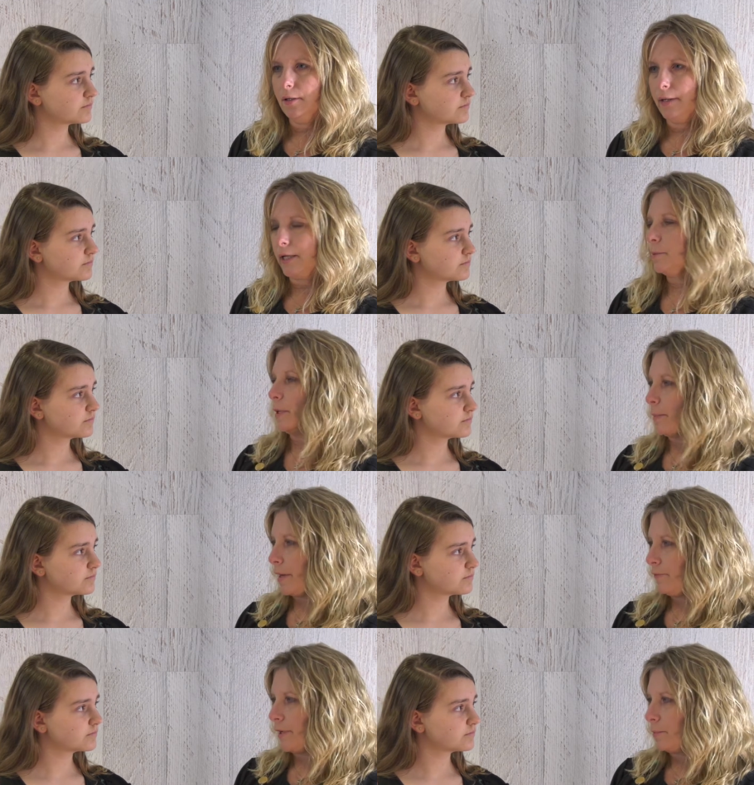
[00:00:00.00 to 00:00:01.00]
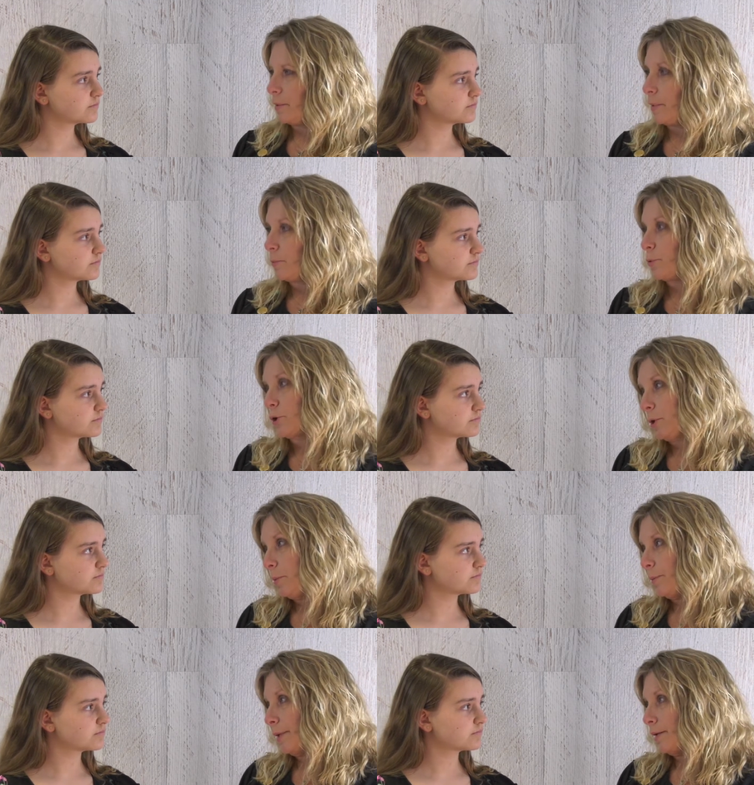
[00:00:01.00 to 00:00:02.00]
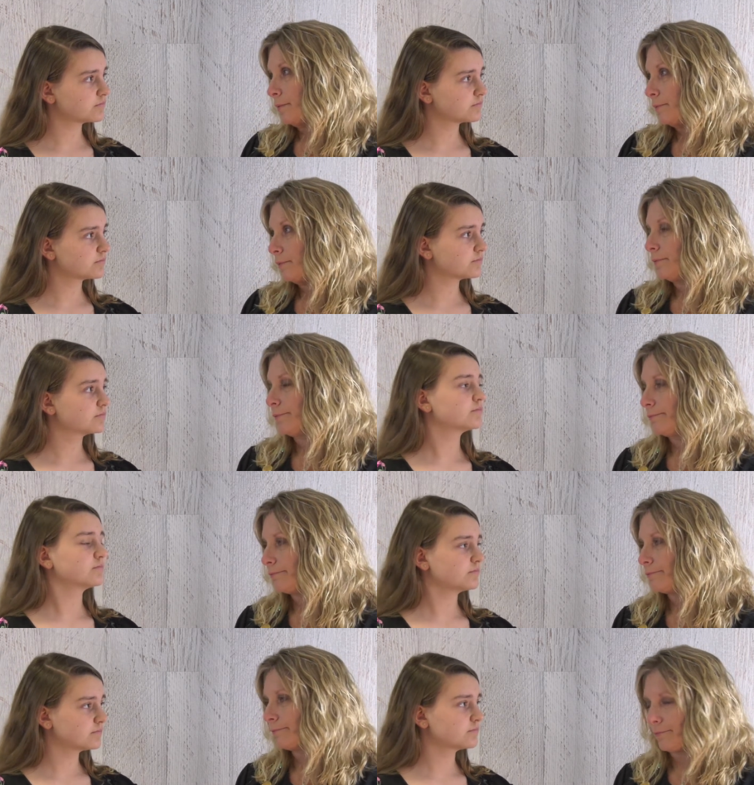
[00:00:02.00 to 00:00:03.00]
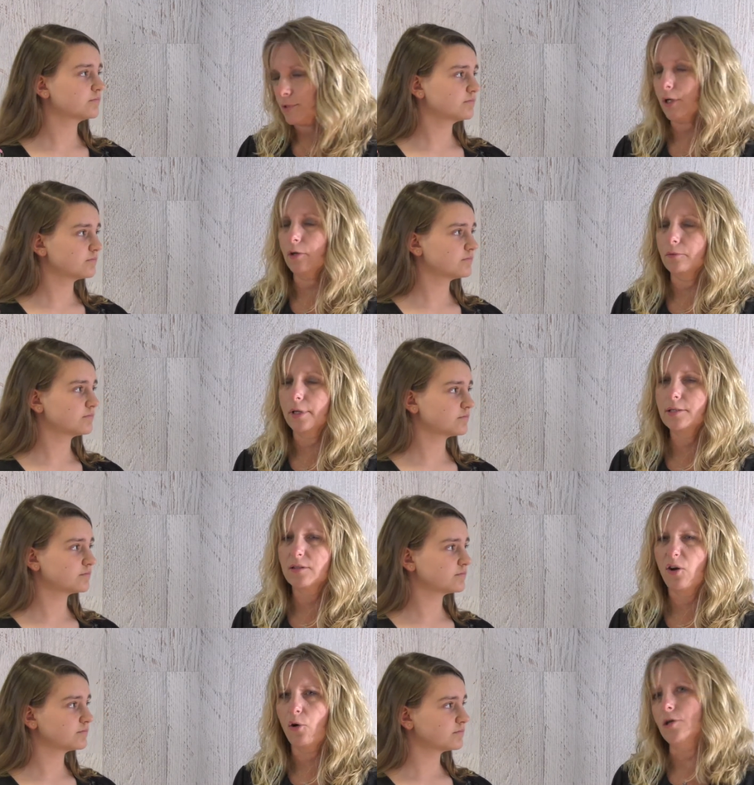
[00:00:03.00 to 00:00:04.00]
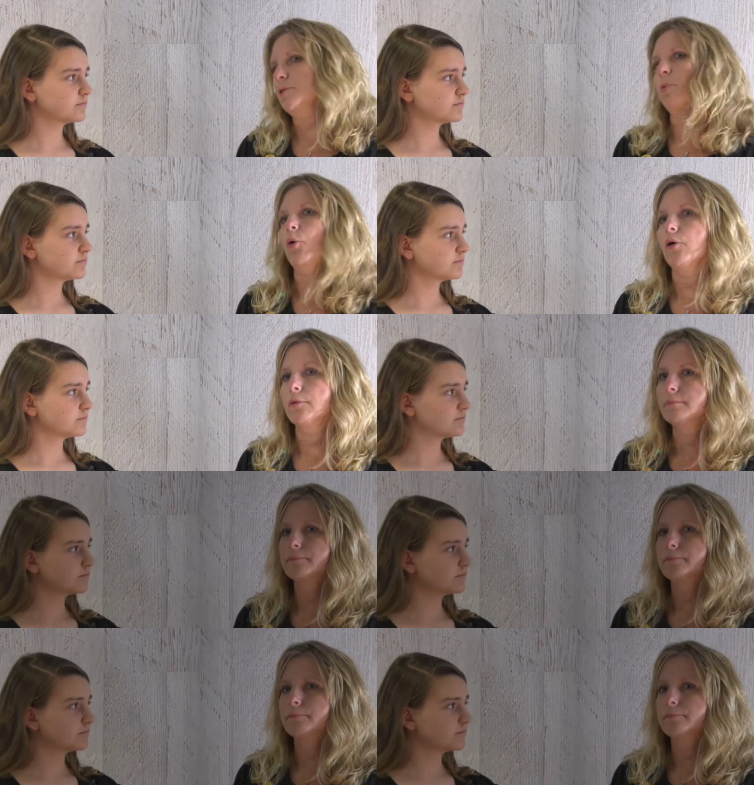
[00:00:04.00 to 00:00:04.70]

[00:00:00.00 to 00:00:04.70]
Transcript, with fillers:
Speaker 1: That could be my family member, it could be me. So that's the hardest part.